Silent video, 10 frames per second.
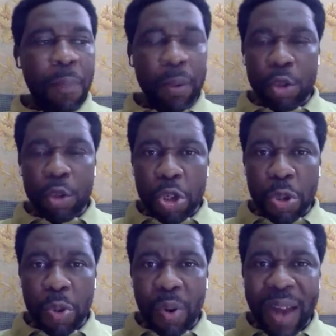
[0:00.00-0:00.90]
But
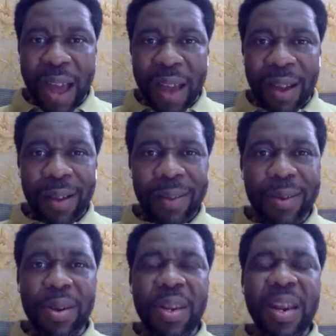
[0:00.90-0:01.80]
Jonah
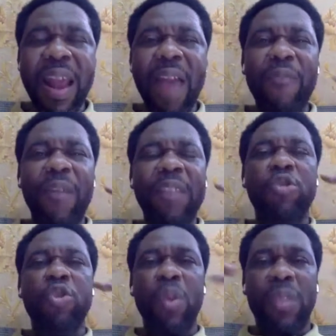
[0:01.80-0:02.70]
never
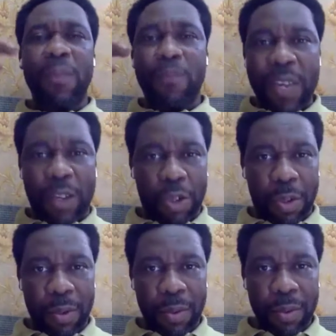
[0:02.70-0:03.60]
saw the picture.